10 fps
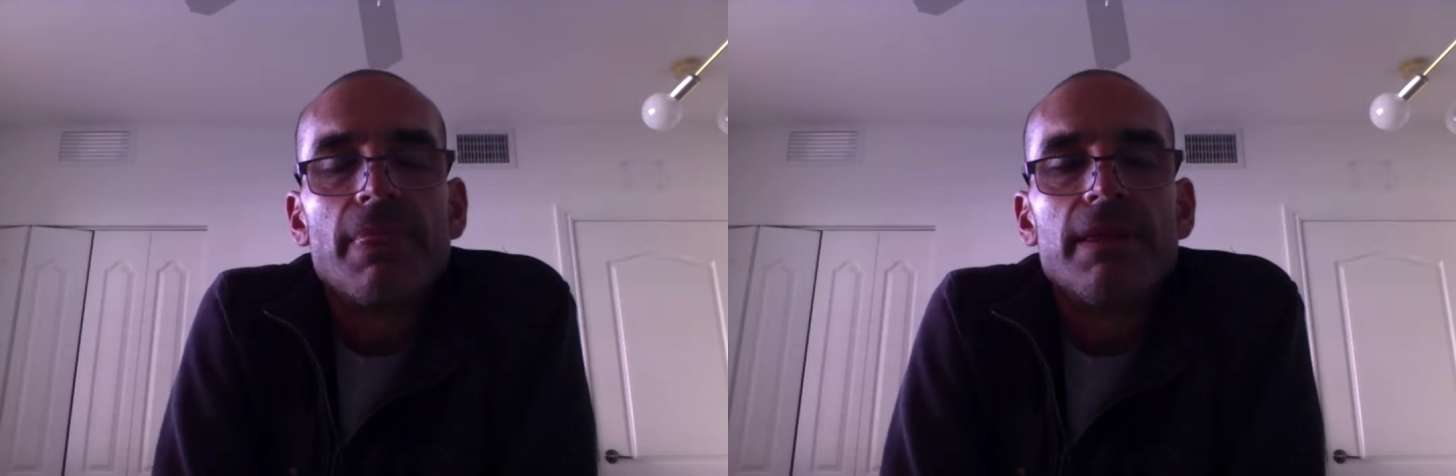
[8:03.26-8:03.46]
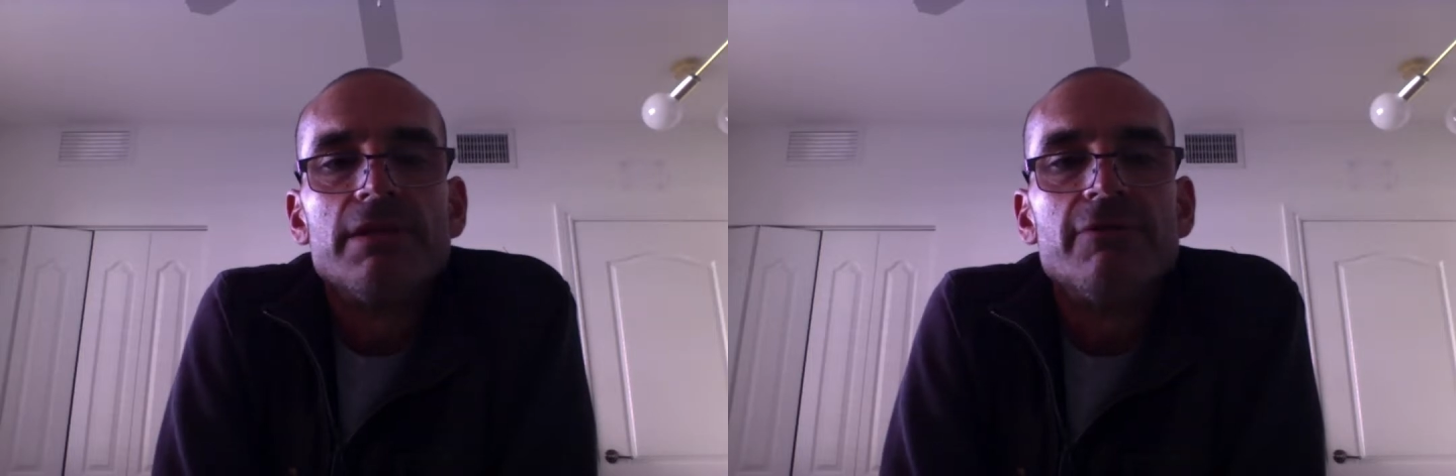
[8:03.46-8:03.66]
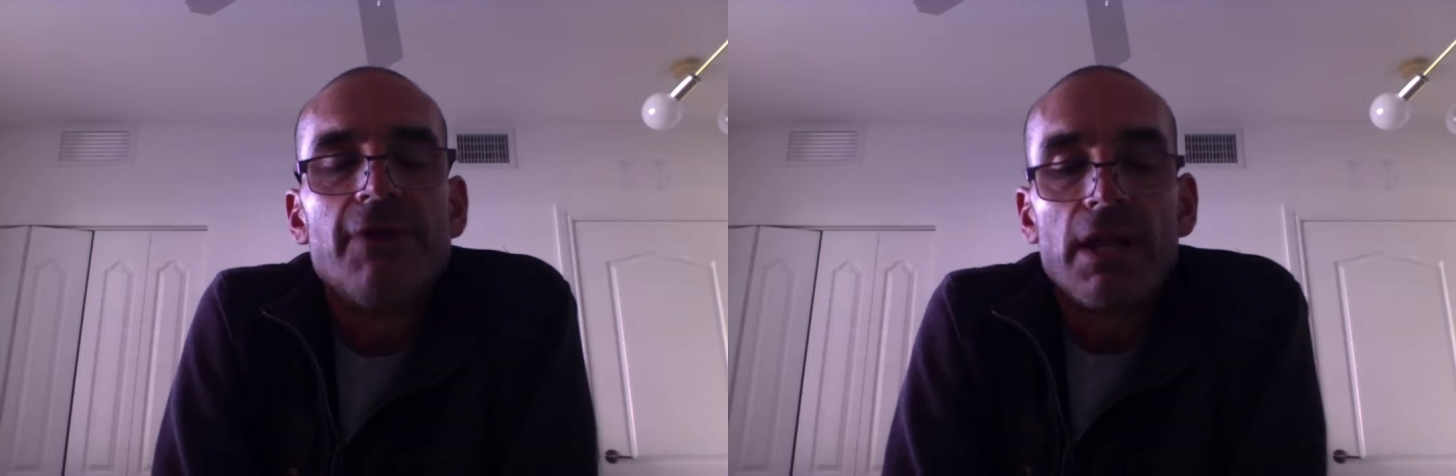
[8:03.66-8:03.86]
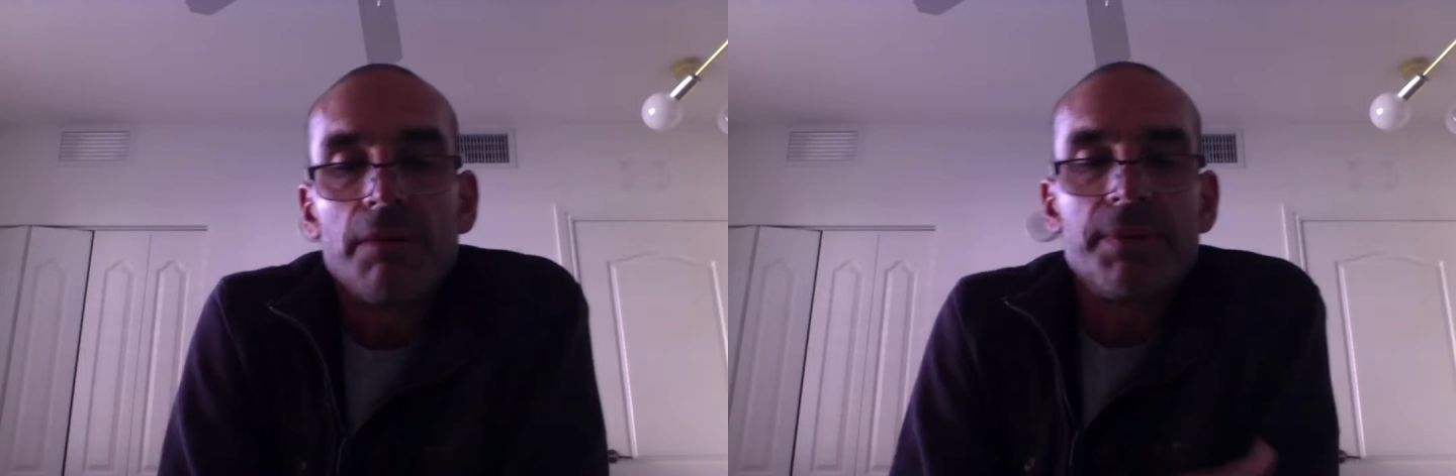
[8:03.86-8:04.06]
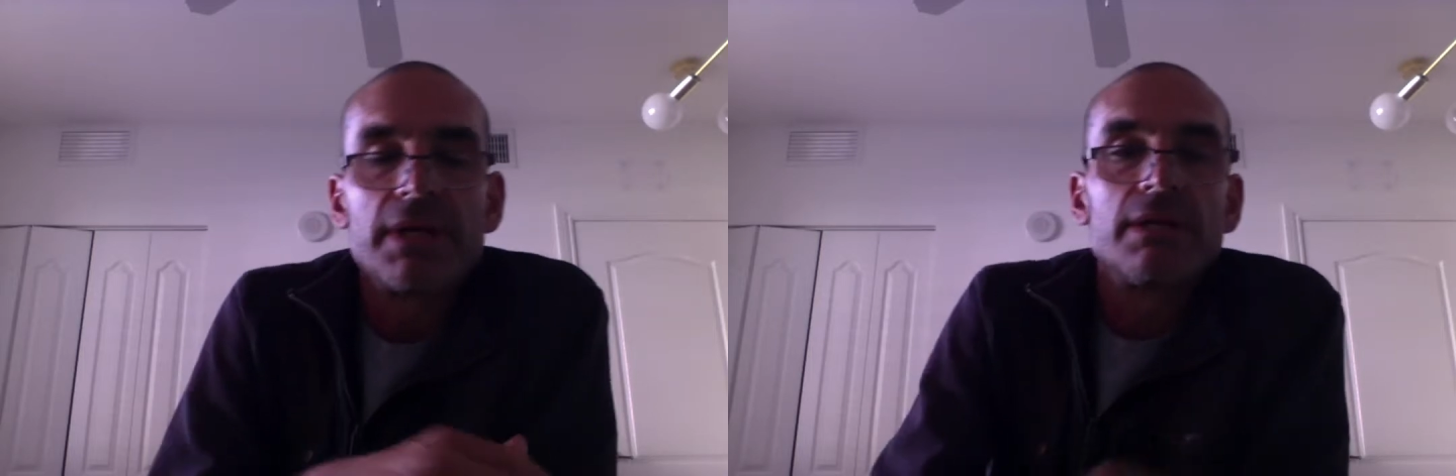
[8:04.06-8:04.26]

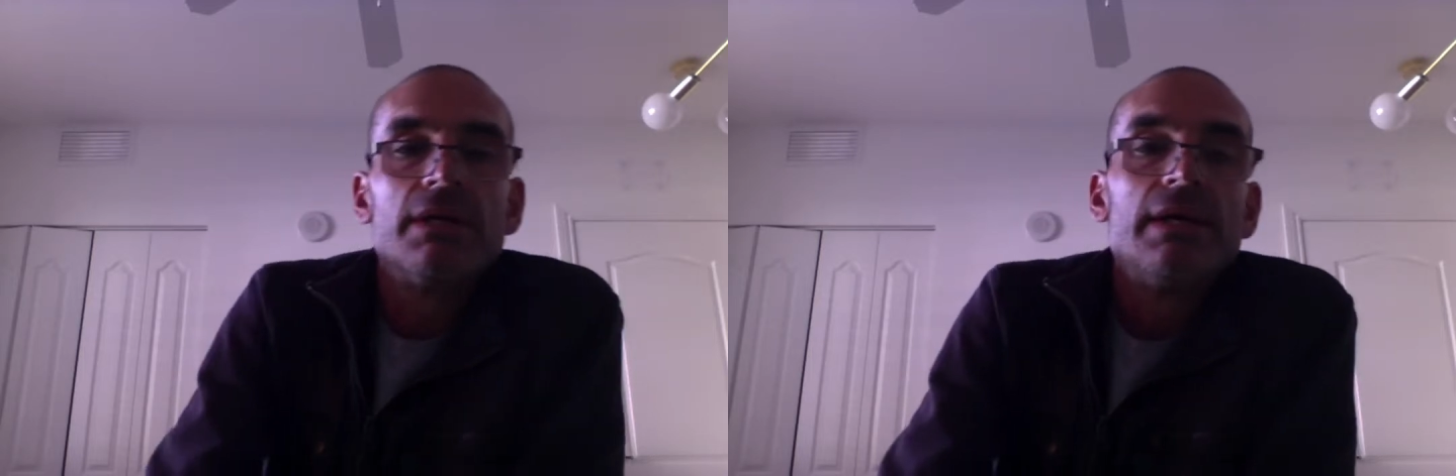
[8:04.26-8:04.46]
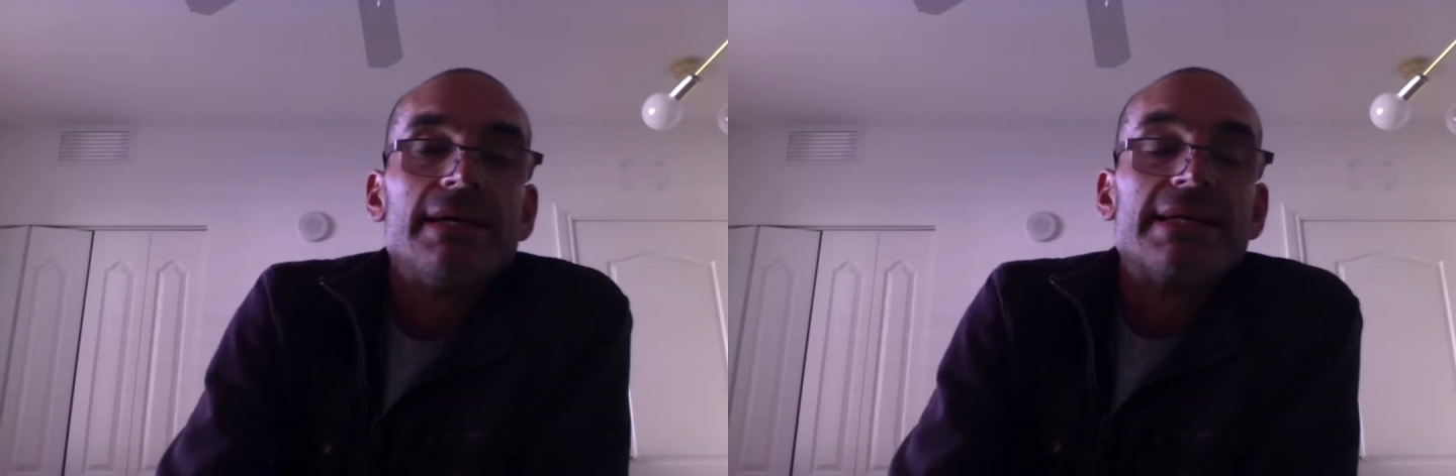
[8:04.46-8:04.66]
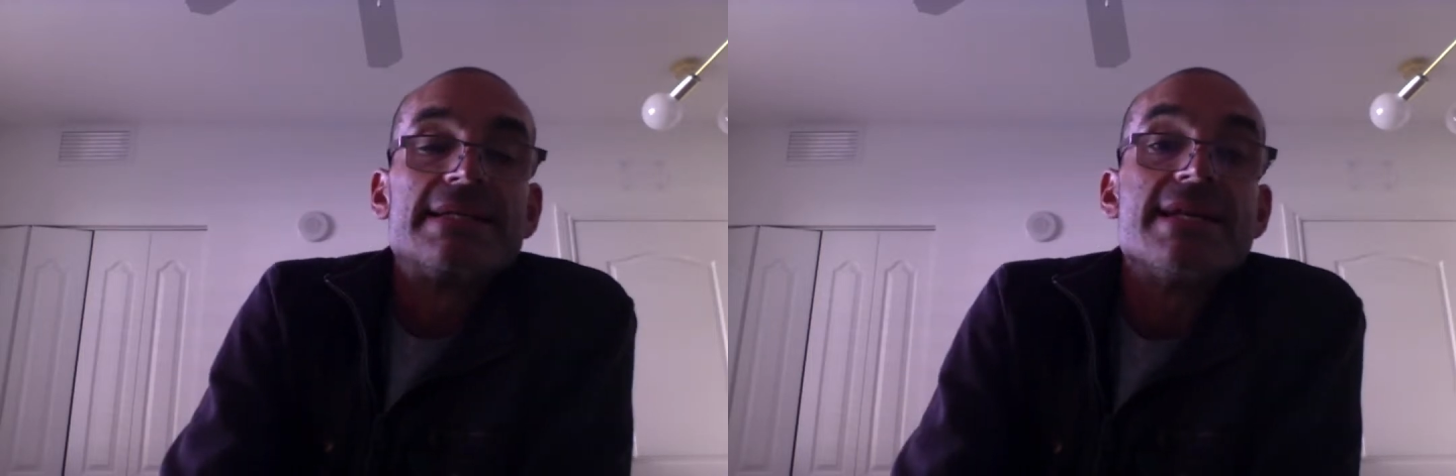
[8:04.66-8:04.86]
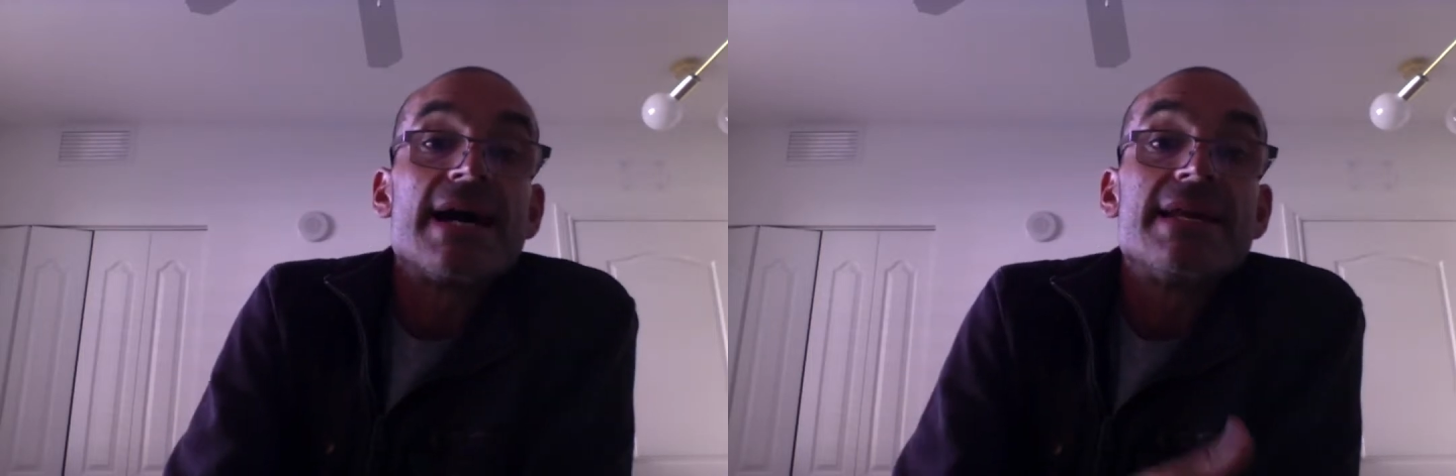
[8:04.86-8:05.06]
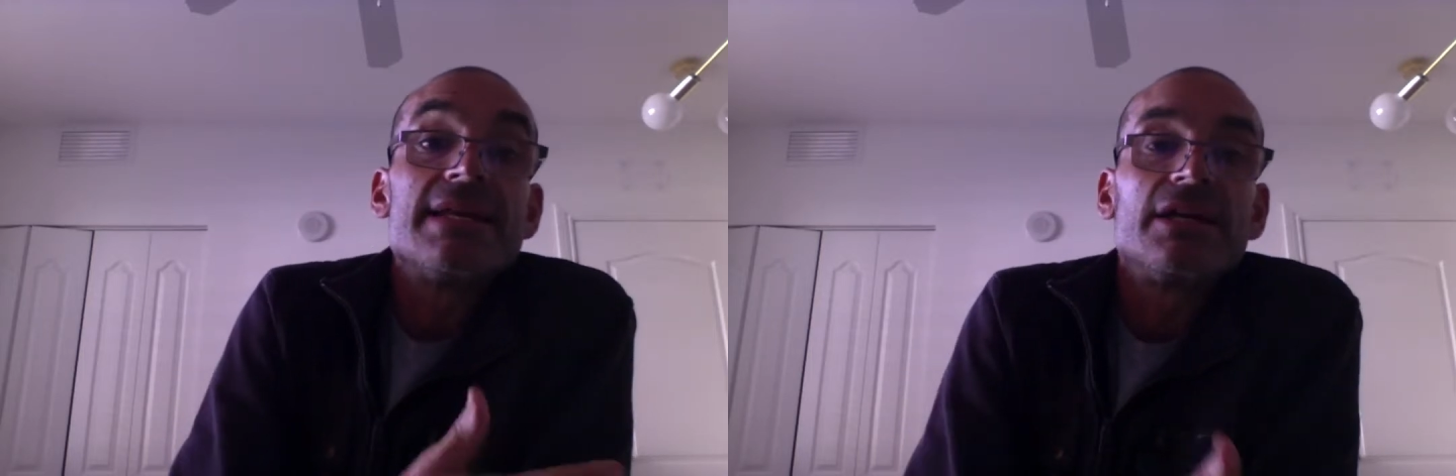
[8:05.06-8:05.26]
developing,
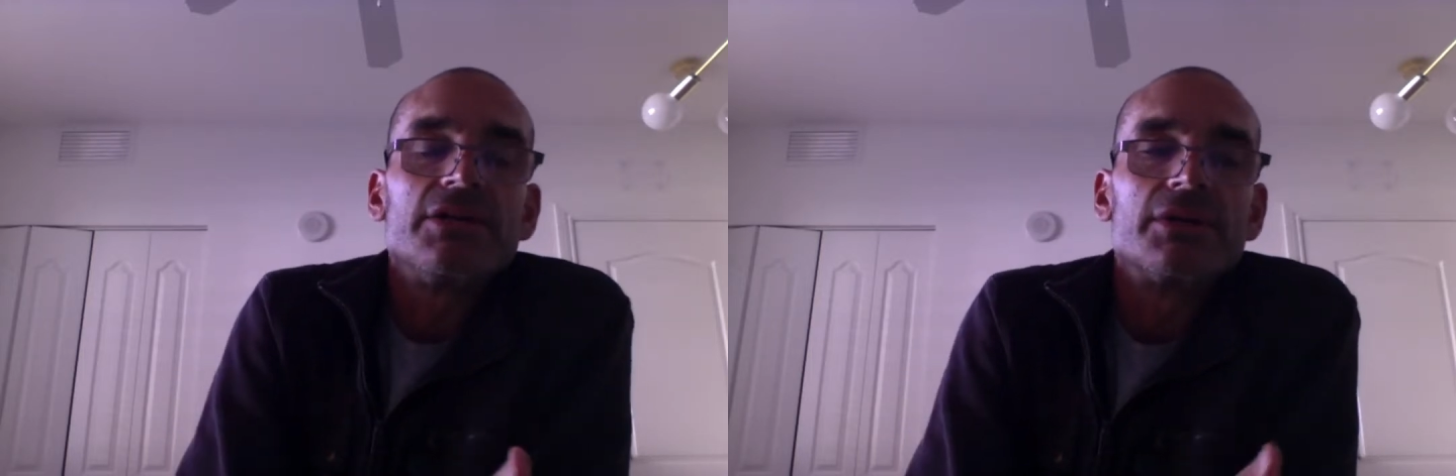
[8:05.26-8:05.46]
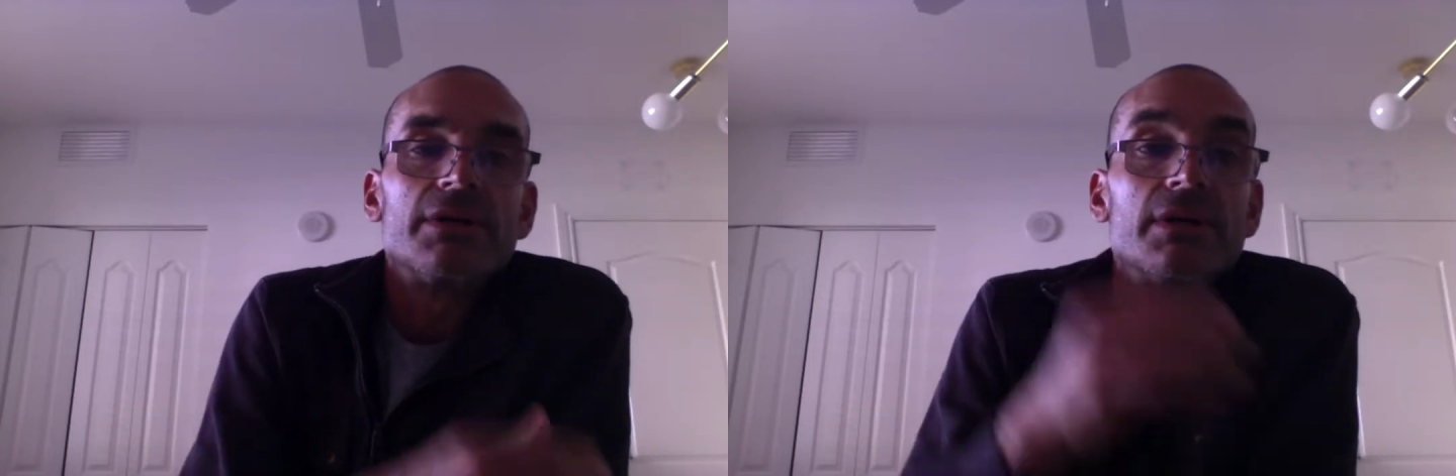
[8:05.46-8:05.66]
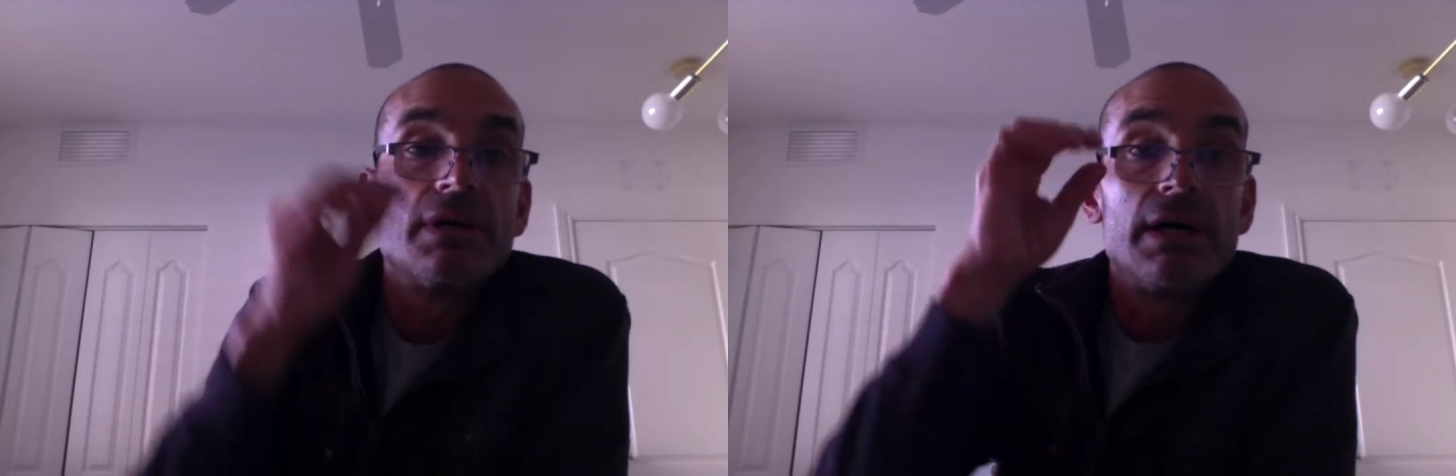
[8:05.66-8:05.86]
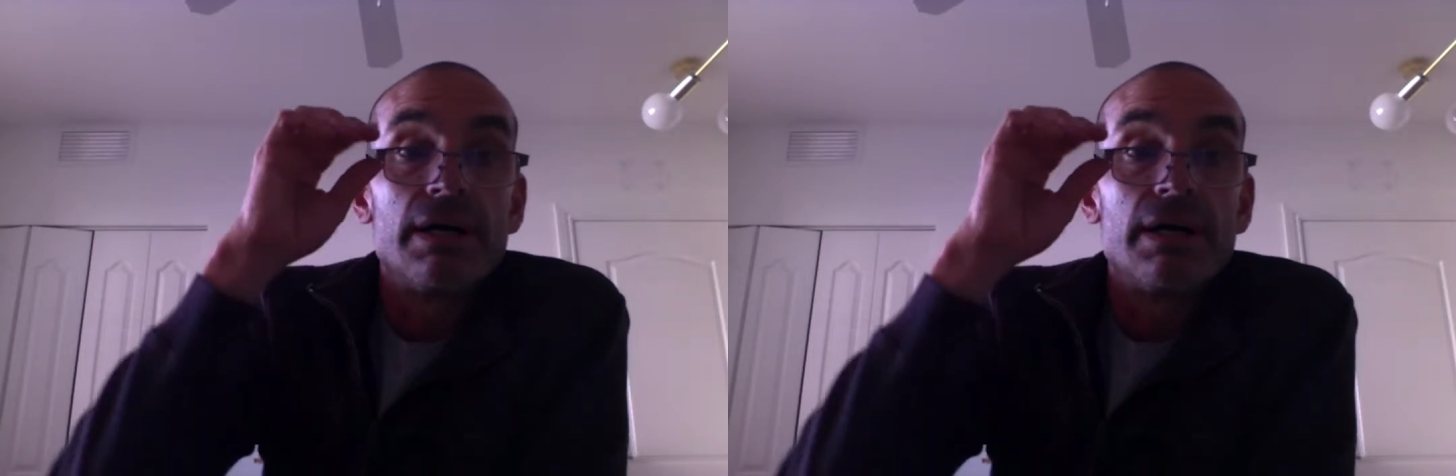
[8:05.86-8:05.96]
igniting your